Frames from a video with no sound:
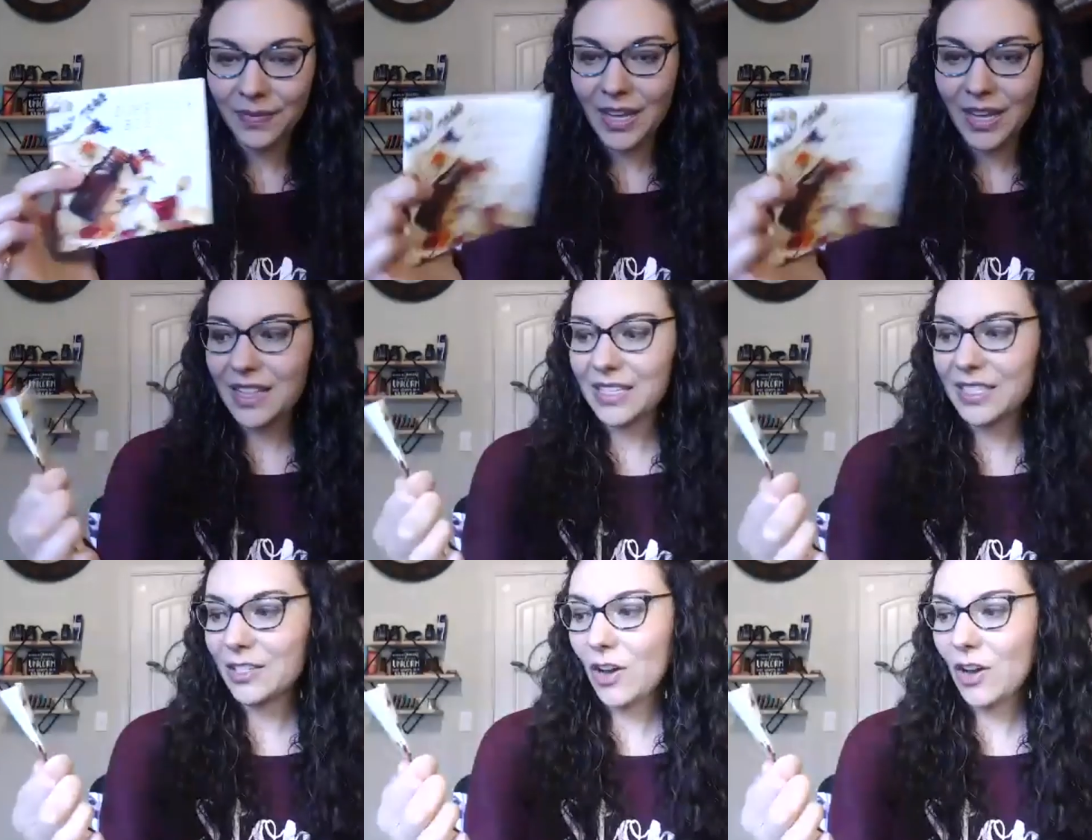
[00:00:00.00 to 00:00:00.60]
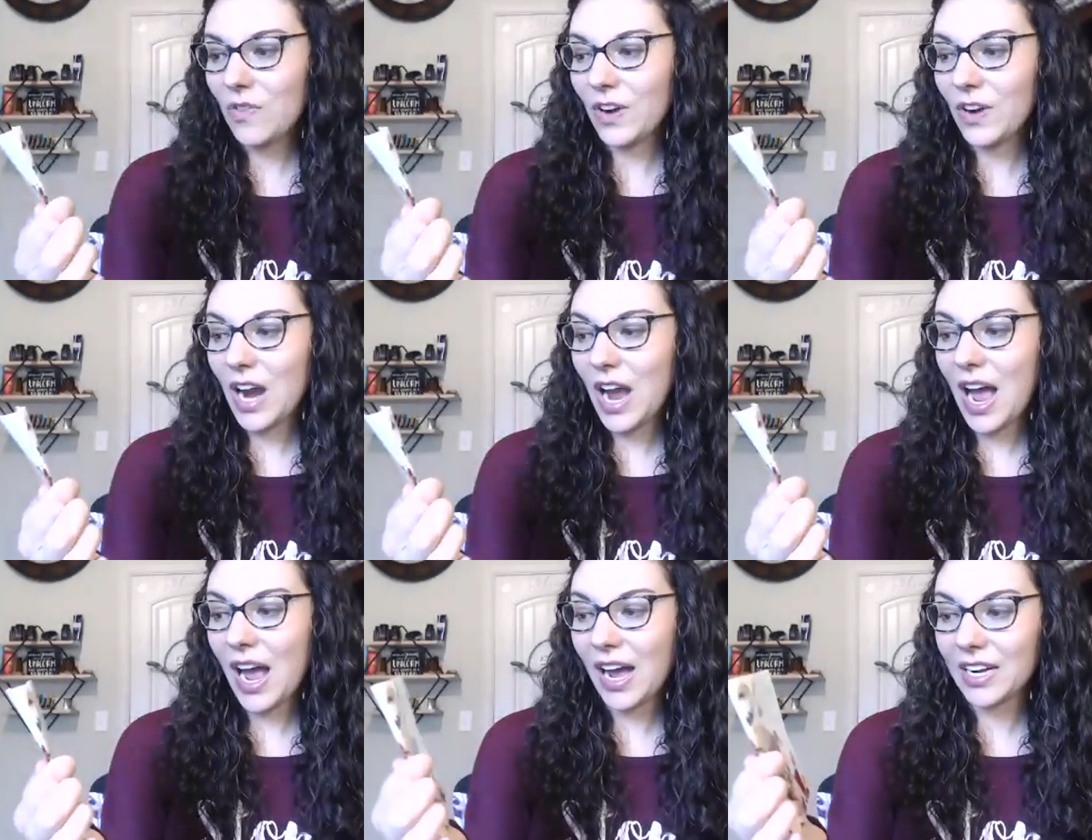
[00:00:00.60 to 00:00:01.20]
This is over
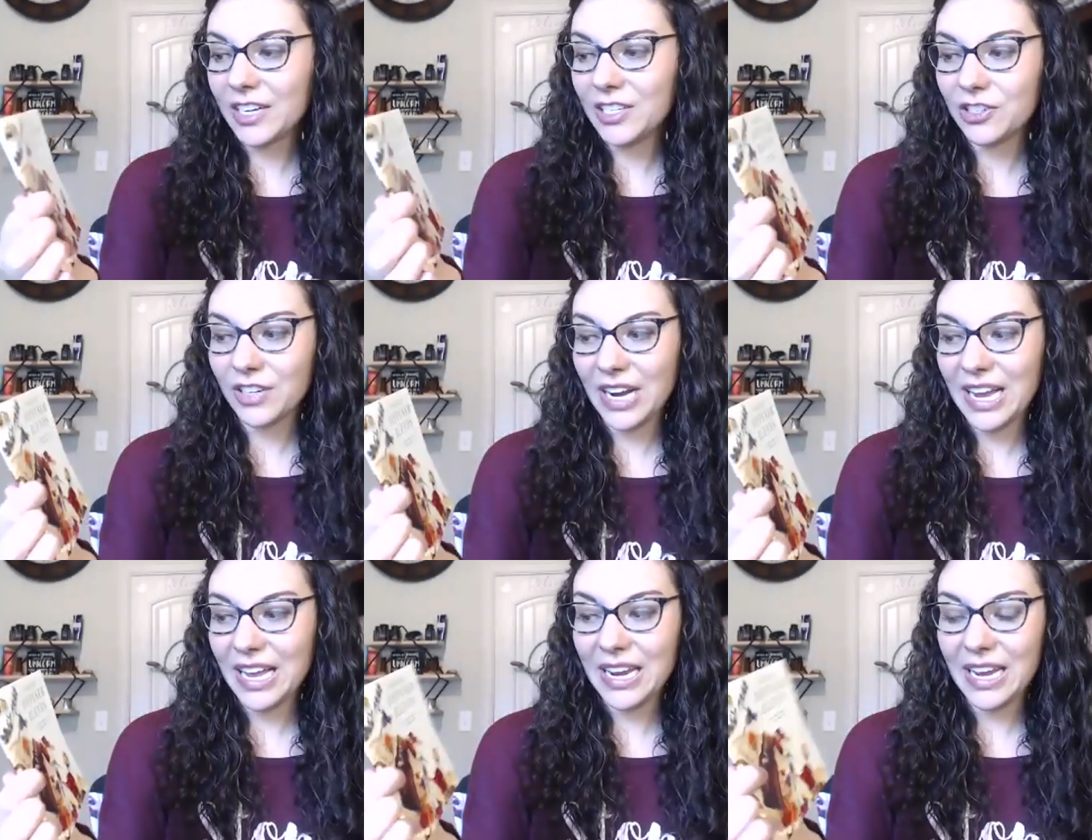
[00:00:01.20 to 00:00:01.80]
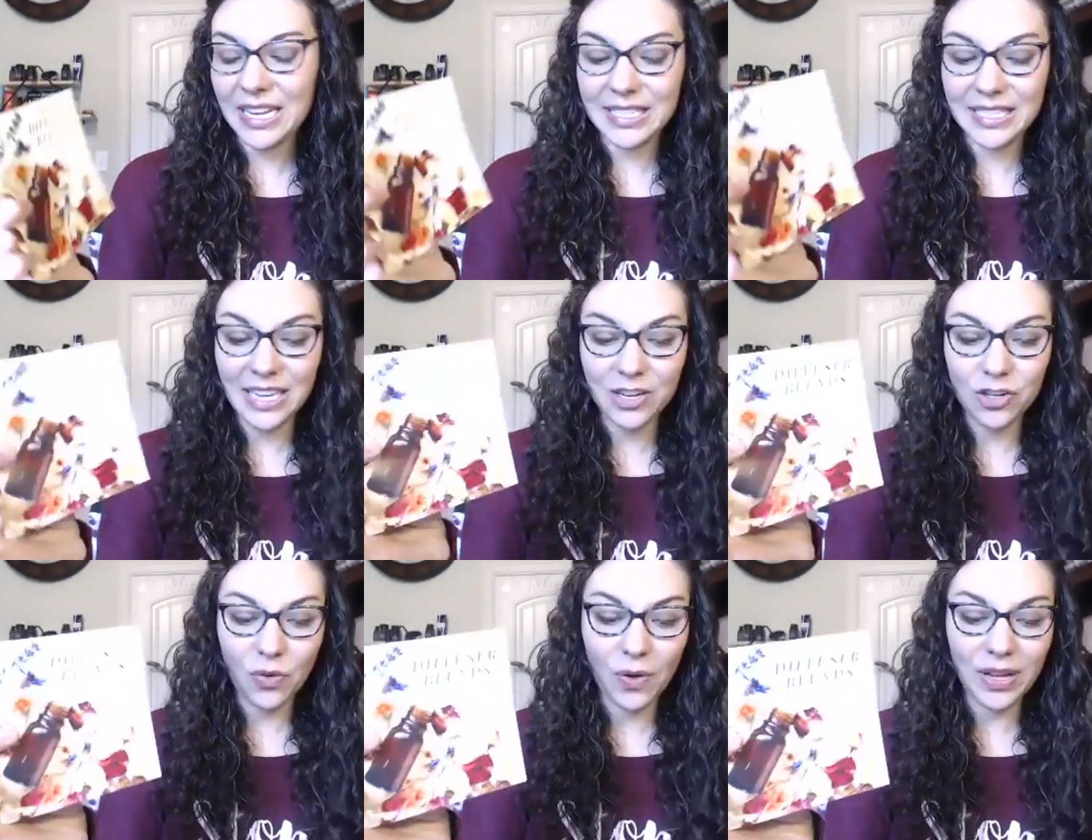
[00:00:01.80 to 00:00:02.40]
one hundred
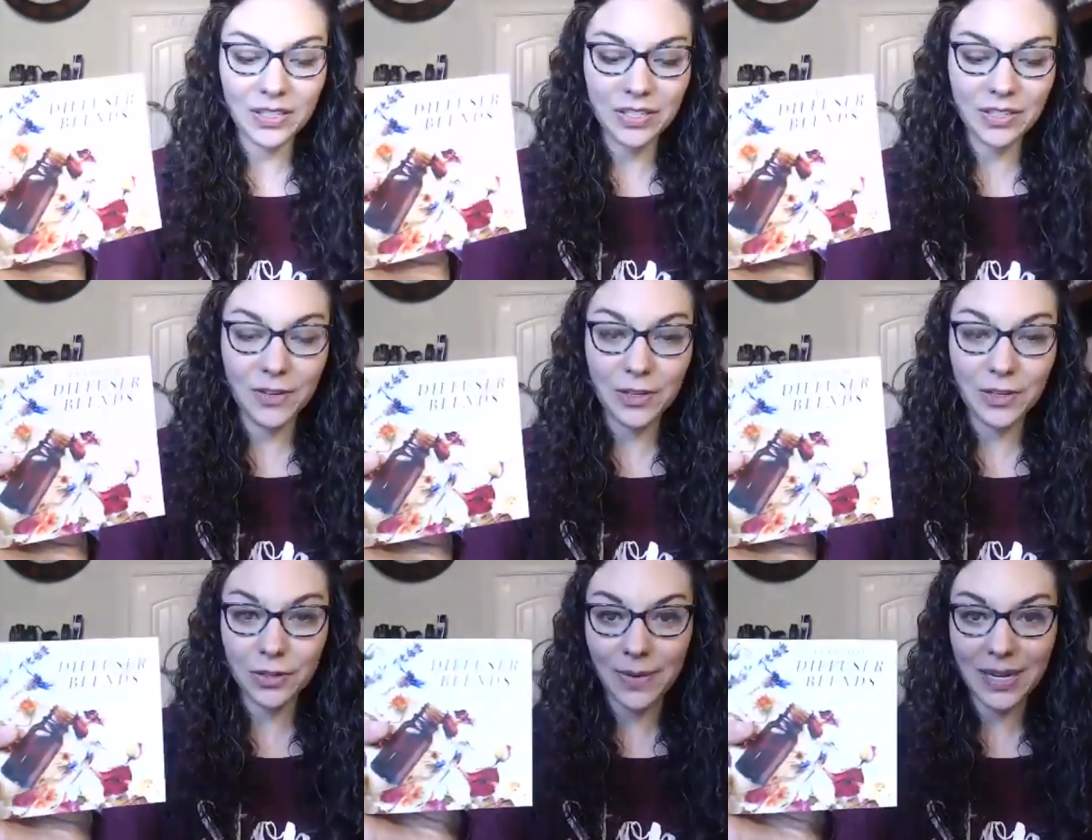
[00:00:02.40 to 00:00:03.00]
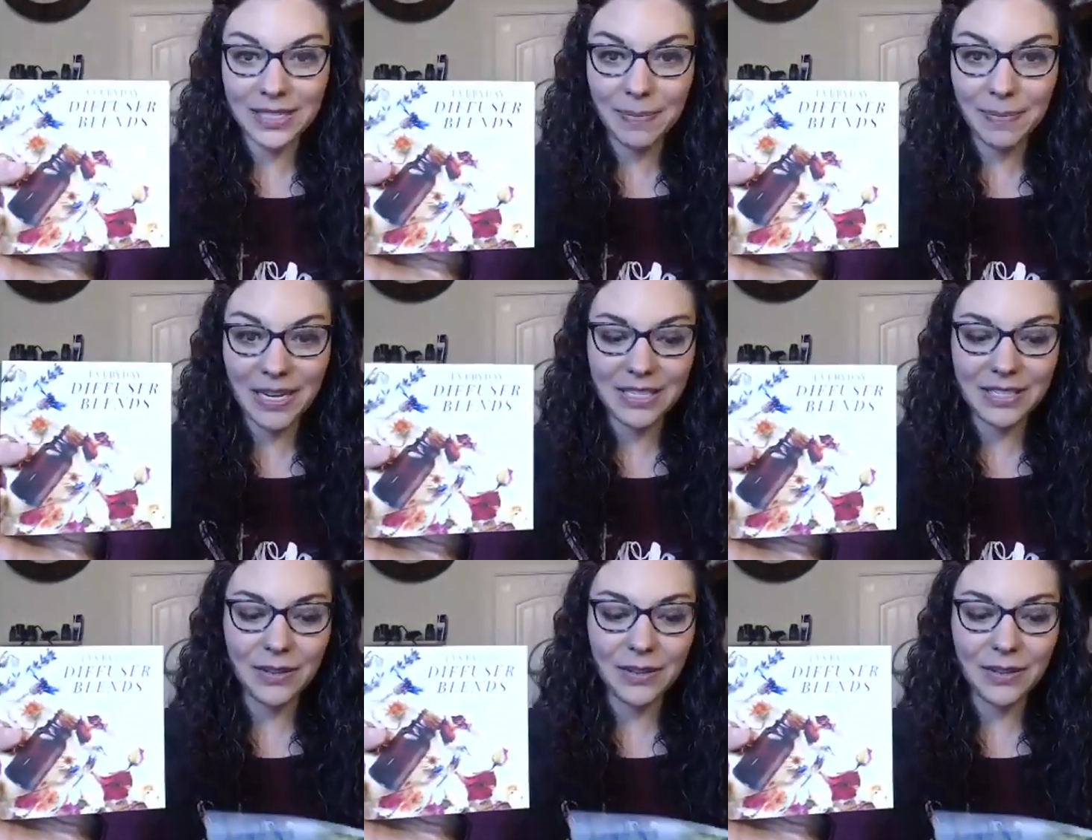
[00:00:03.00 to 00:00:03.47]
essential oil diffuser recipes.